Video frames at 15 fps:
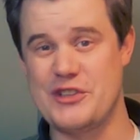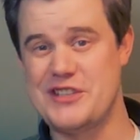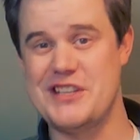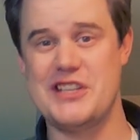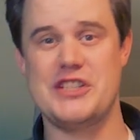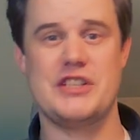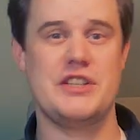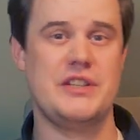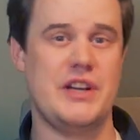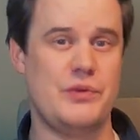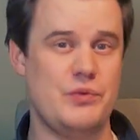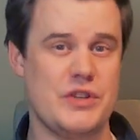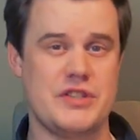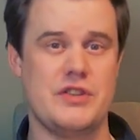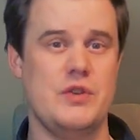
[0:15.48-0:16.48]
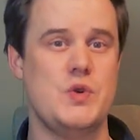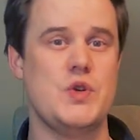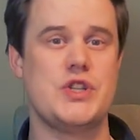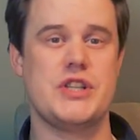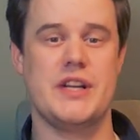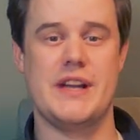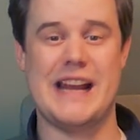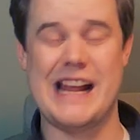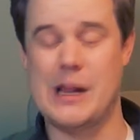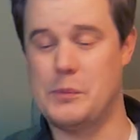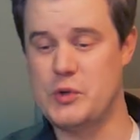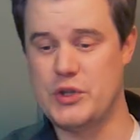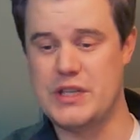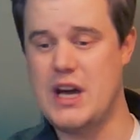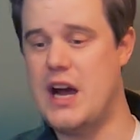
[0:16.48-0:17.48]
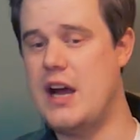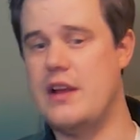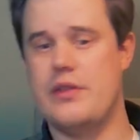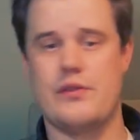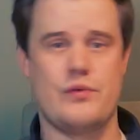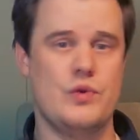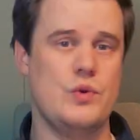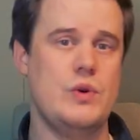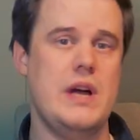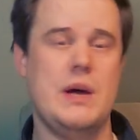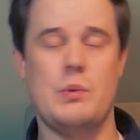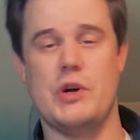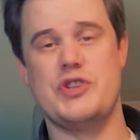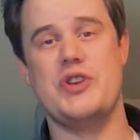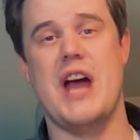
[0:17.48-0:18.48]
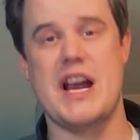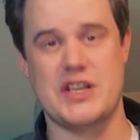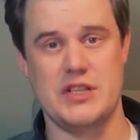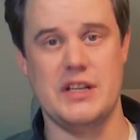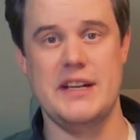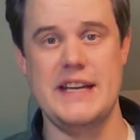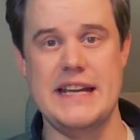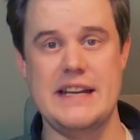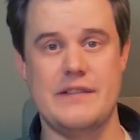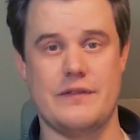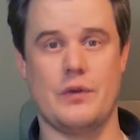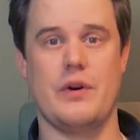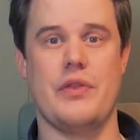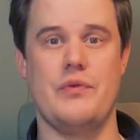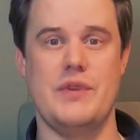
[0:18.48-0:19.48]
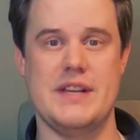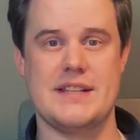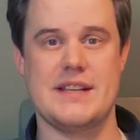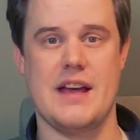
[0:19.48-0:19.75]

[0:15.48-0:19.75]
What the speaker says: precision and resolution and help you guide through what you actually need for a 3D